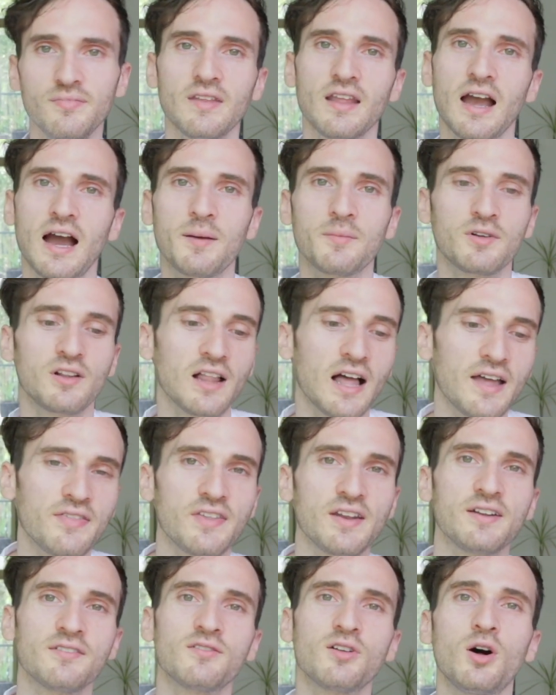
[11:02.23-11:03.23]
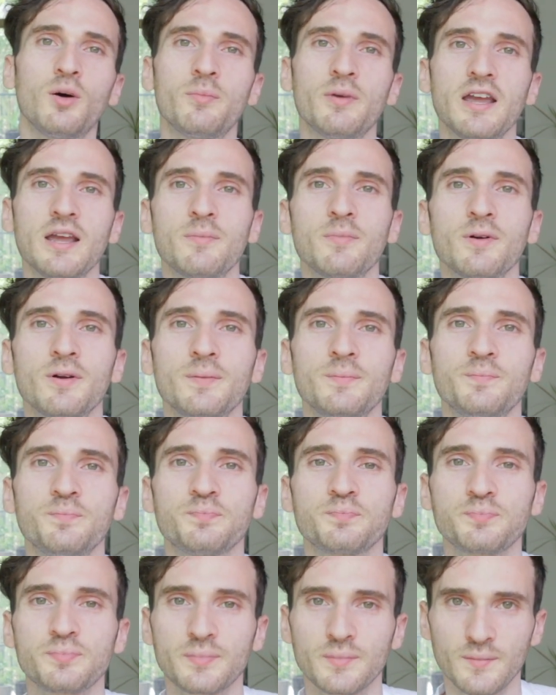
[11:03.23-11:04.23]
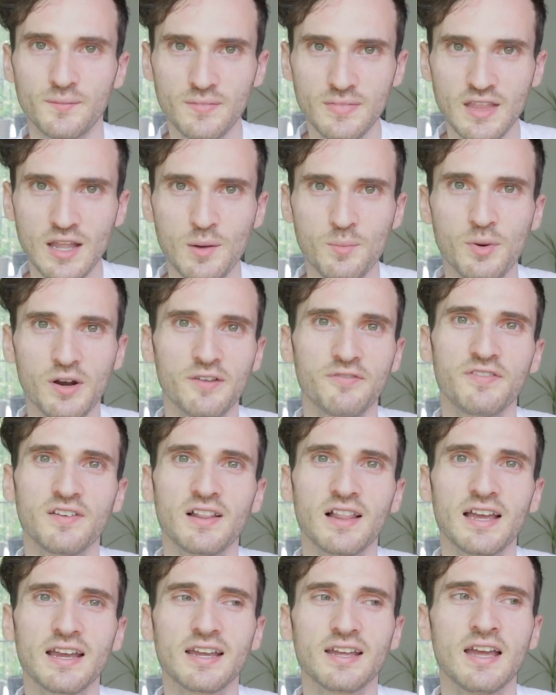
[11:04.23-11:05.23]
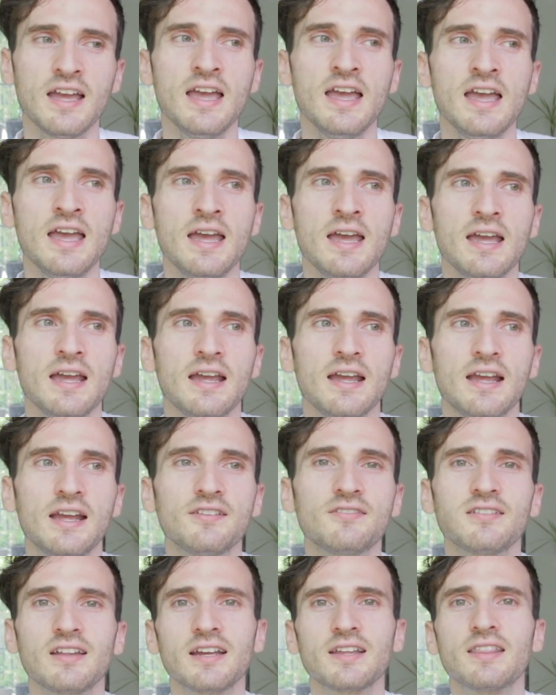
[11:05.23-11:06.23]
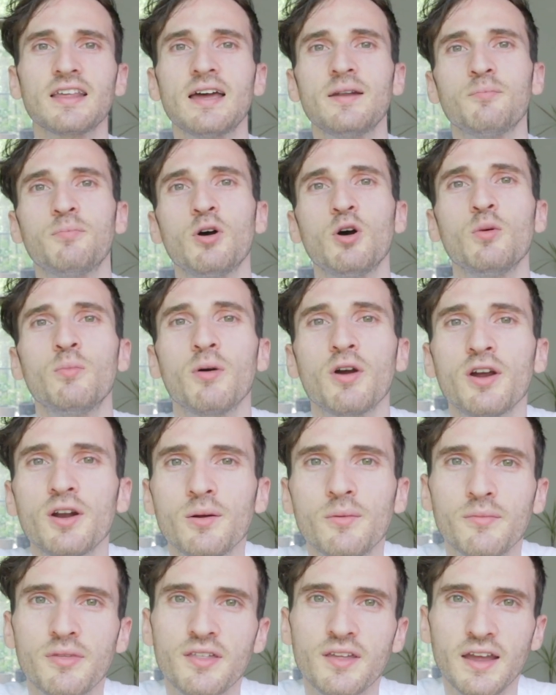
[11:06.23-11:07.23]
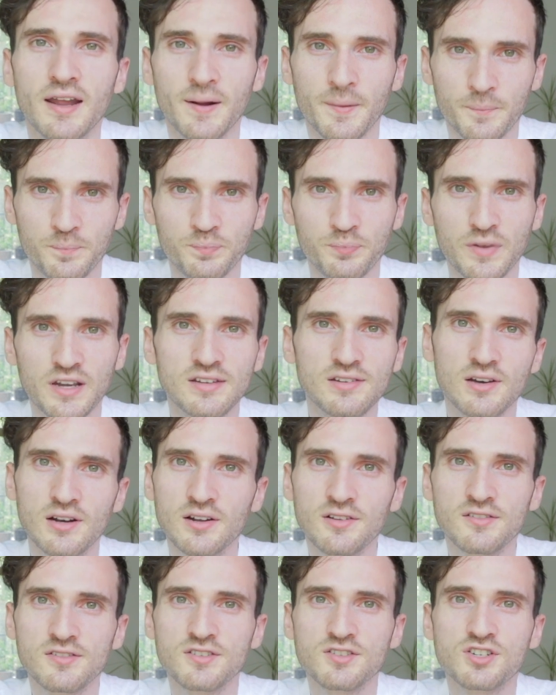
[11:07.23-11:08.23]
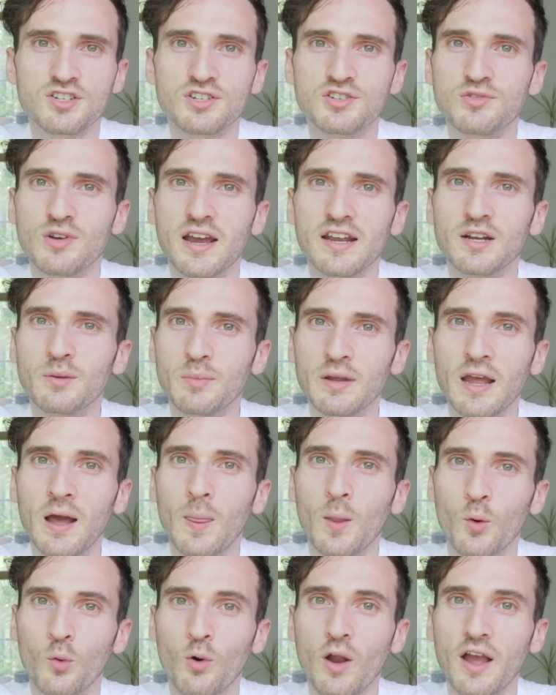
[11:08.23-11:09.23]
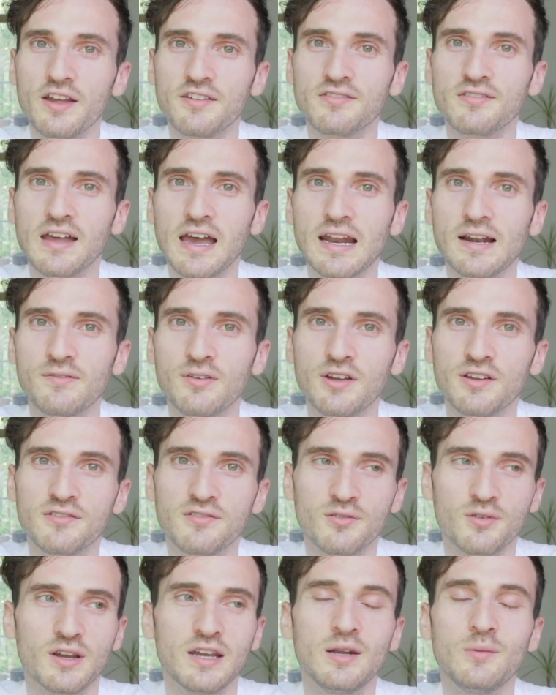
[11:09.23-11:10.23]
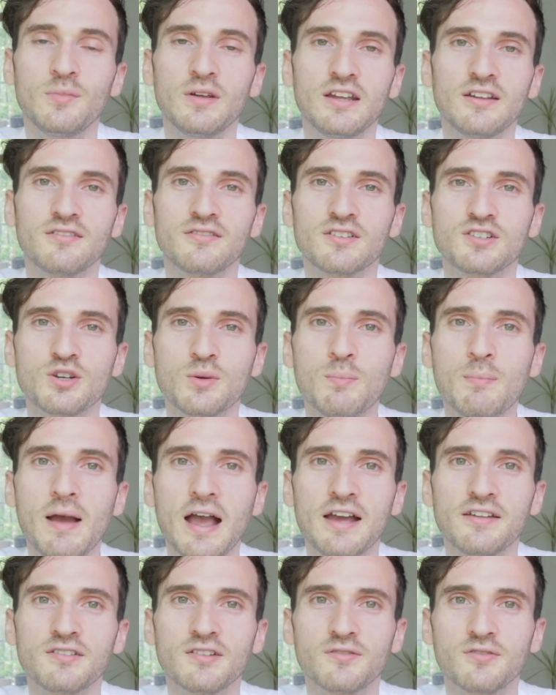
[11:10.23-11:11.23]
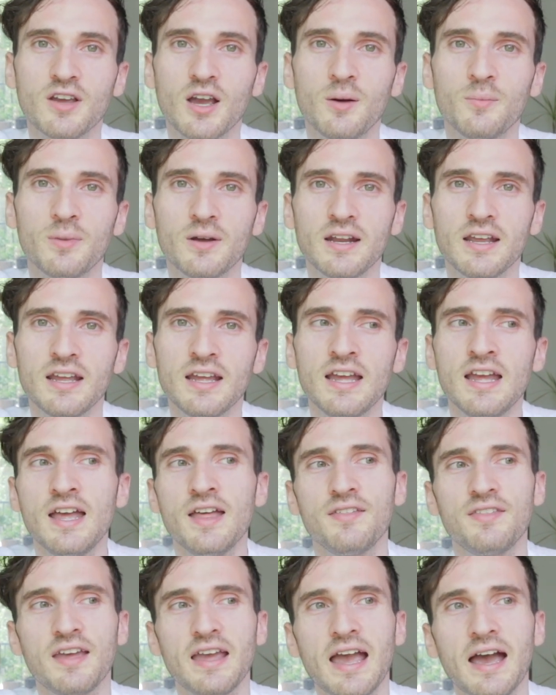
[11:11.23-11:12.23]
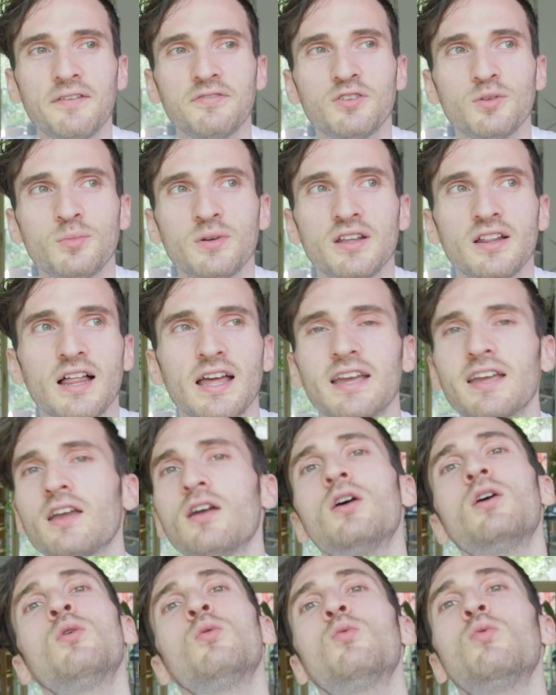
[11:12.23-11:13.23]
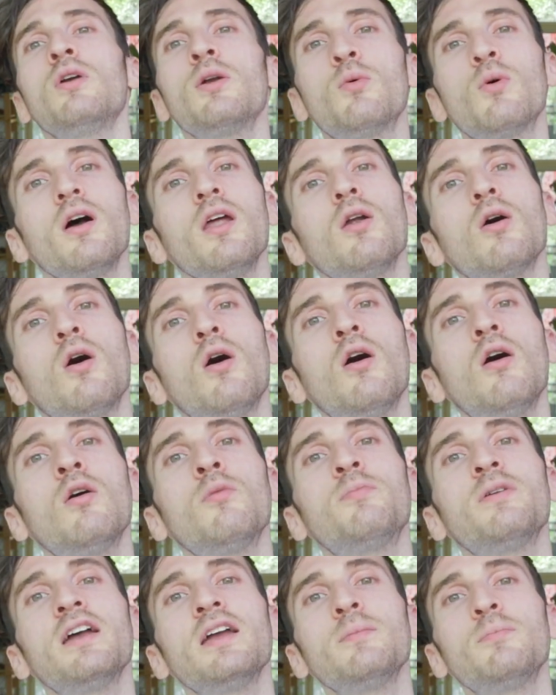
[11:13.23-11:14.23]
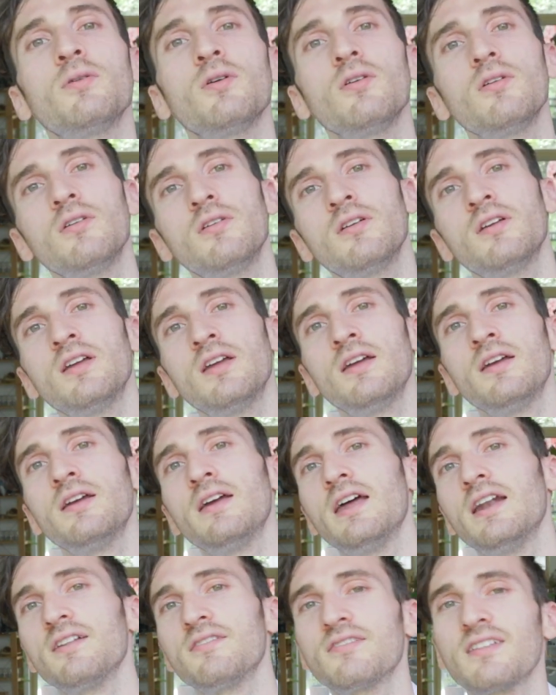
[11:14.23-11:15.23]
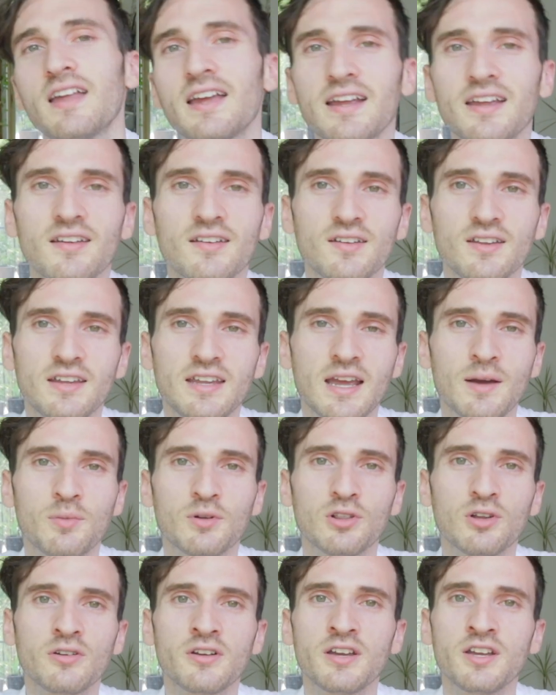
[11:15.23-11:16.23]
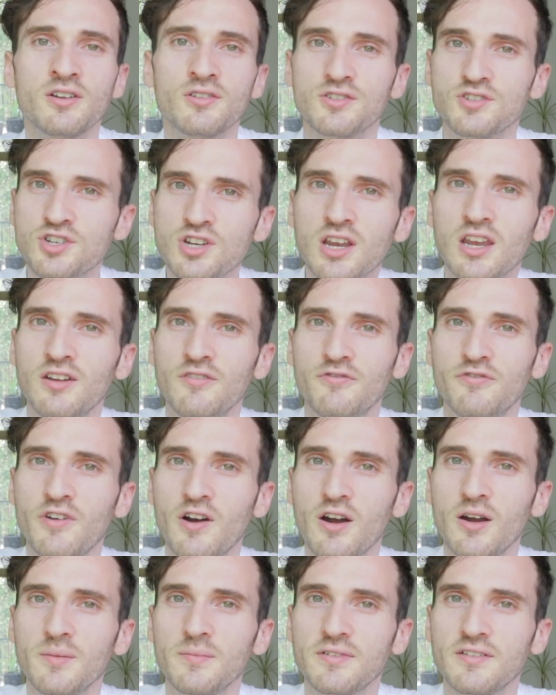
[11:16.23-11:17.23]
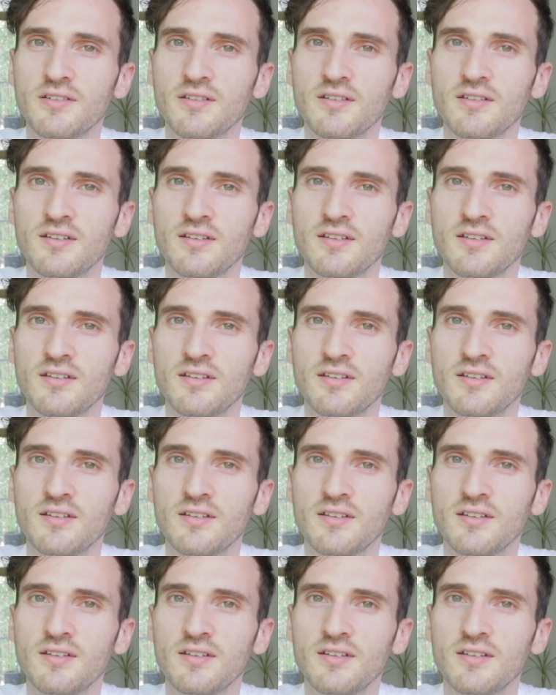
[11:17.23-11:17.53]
I'm glad that it's all paper, but I feel like it's like that Bo Burnham thing. McDonald's is just trying to be on the right side of history, and being such a massive company, they have to be like, we went all paper. And it's like, yeah, but look at your chicken farms.